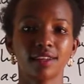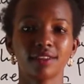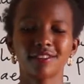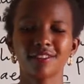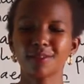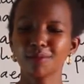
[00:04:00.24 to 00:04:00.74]

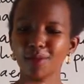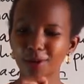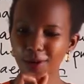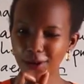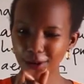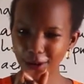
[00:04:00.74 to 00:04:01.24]

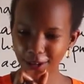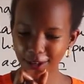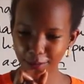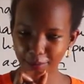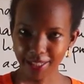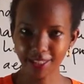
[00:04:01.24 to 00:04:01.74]

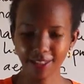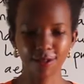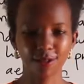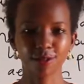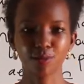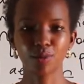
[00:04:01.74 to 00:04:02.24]
small
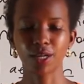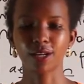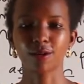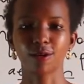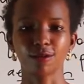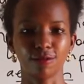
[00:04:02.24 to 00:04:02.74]
particles
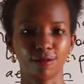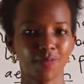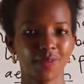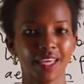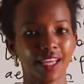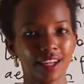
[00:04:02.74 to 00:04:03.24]
break off.
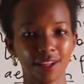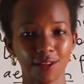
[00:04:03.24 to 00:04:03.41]
Now